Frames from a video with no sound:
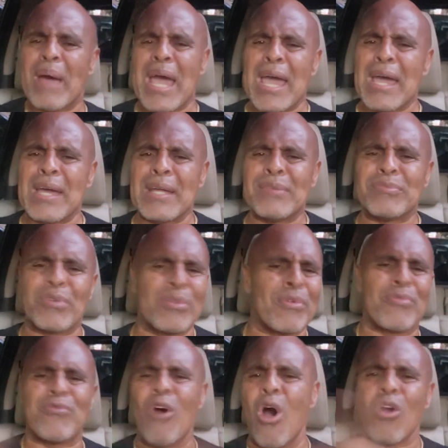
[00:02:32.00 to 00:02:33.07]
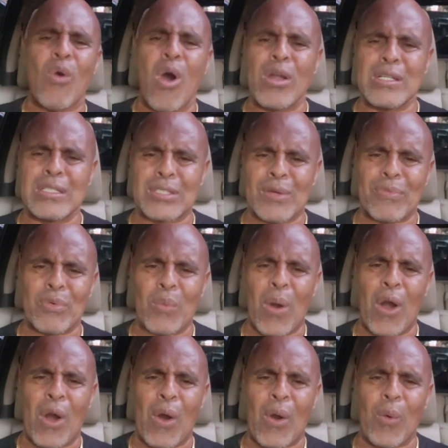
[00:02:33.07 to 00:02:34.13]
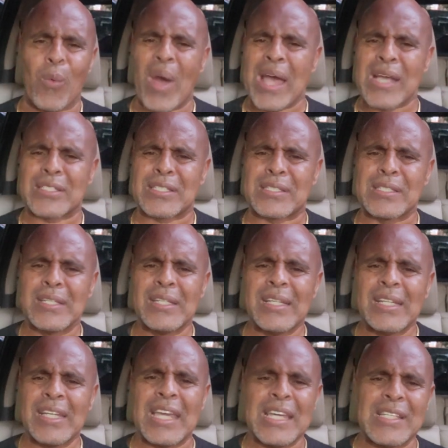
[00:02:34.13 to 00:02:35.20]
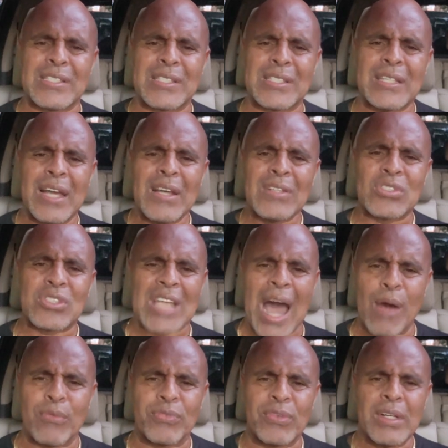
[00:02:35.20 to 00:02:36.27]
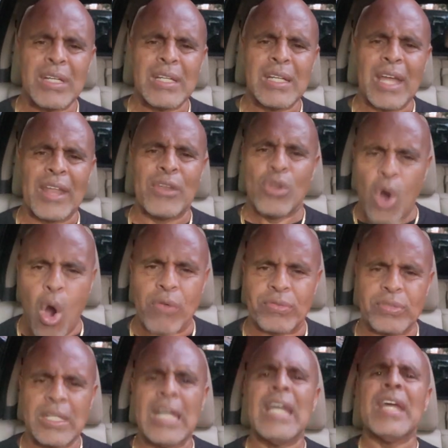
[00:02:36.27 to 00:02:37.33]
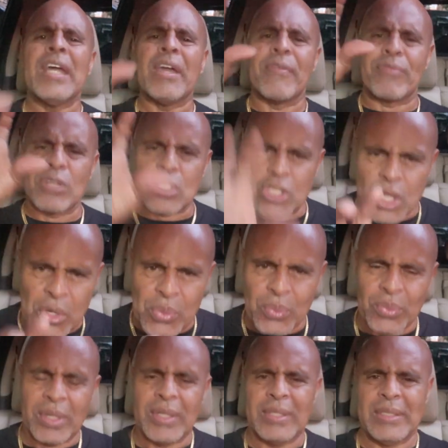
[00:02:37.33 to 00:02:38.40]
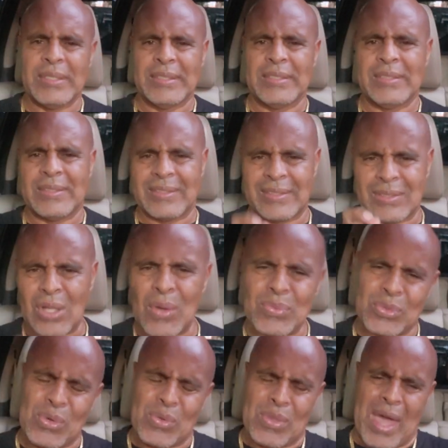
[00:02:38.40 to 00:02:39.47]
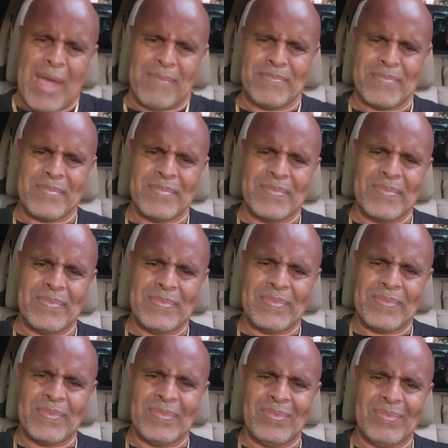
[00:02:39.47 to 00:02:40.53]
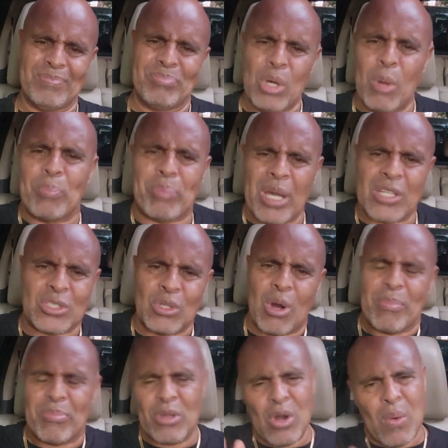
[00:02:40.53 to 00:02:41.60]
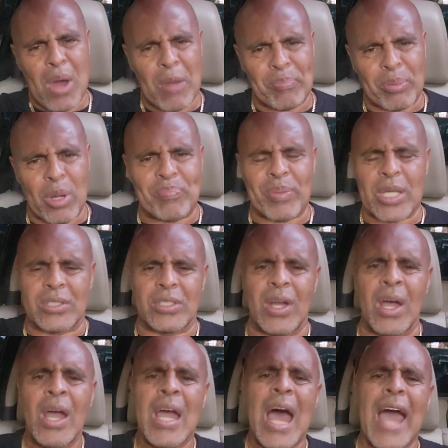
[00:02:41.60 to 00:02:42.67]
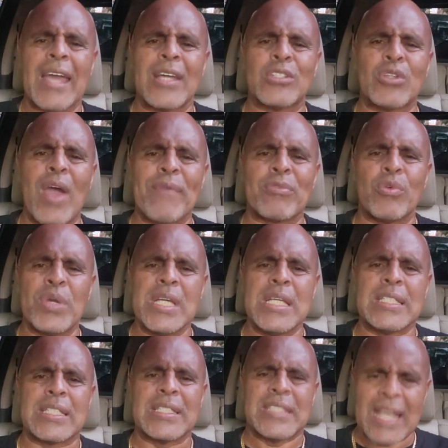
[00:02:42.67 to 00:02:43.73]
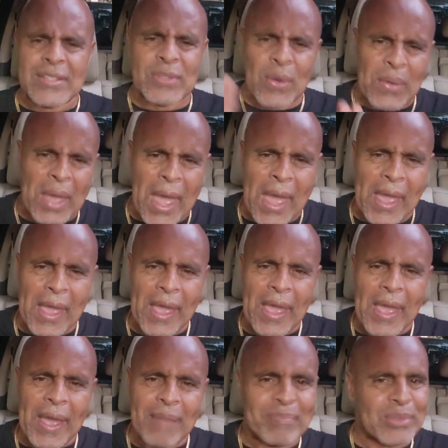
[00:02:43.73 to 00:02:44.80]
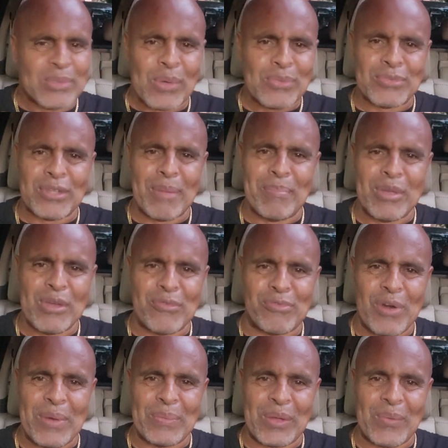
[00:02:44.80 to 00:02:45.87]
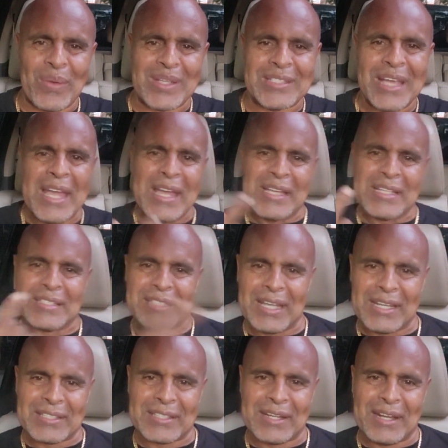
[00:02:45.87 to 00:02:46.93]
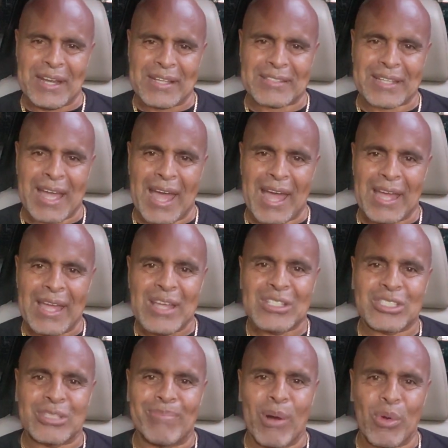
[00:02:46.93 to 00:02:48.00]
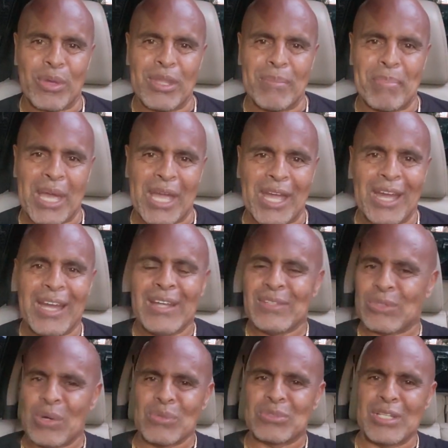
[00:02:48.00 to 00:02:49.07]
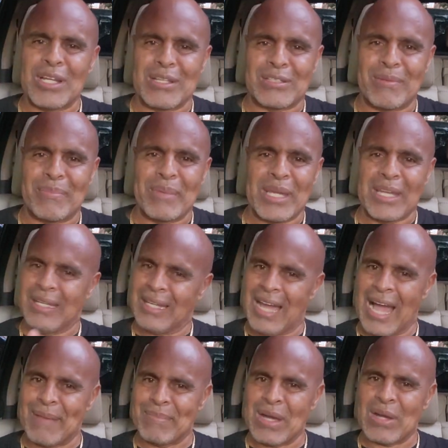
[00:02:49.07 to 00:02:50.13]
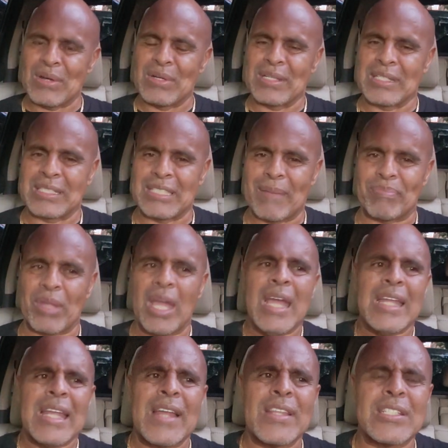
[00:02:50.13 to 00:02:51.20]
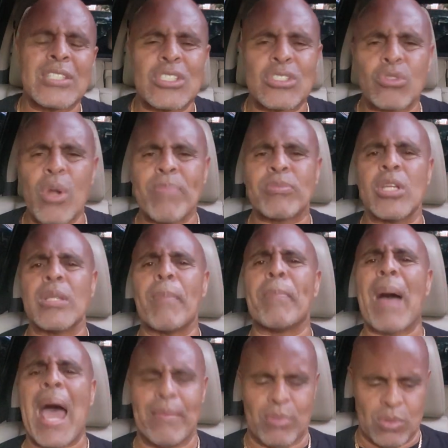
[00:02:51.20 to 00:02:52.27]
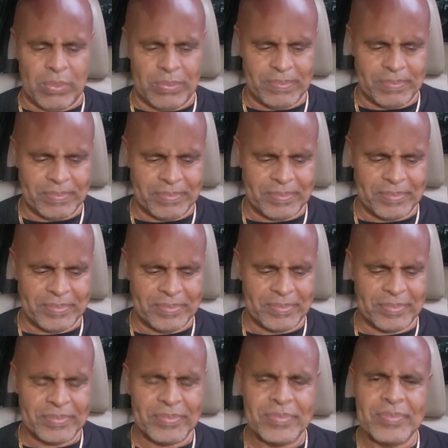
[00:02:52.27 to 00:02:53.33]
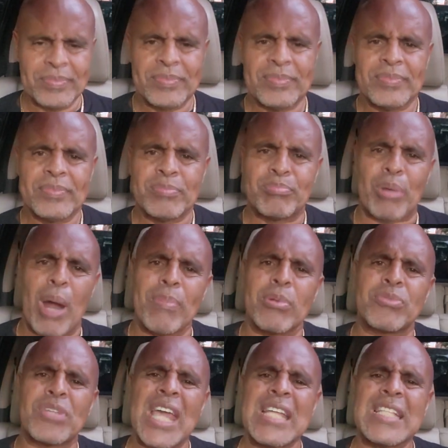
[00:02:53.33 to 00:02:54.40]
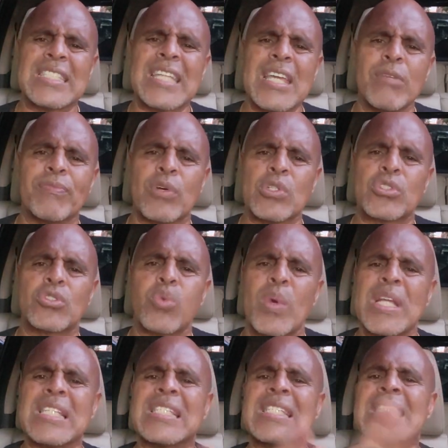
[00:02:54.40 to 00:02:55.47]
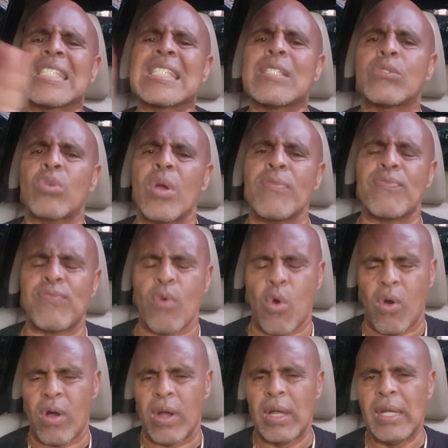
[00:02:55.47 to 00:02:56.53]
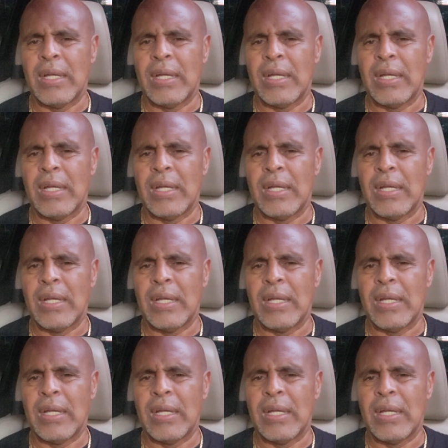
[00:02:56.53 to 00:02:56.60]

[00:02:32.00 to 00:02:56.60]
man, from the four corners of the world, west, east, south, and north, if it's you, don't do that. Put a picture up. You don't want to put a picture? I guess you have your reasons. That's okay. But don't send me a friend request. Send it to the next guy, Smokey the Bear. Don't send it to me. I'm not going to accept it. Now, there's a scripture in the Bible, Proverbs 18, verse 24.